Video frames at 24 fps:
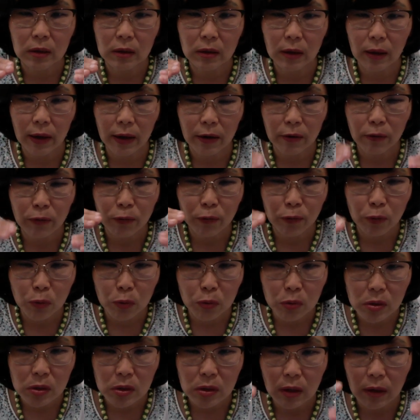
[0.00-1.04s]
like
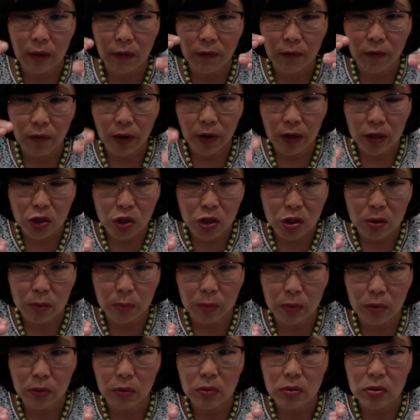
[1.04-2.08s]
fruits and
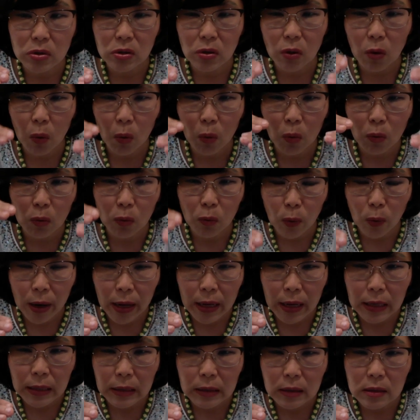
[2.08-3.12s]
vegetables, whole
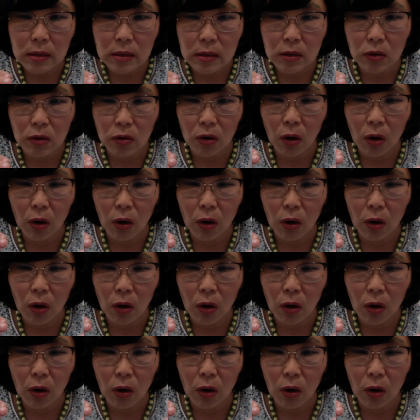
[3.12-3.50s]
grains,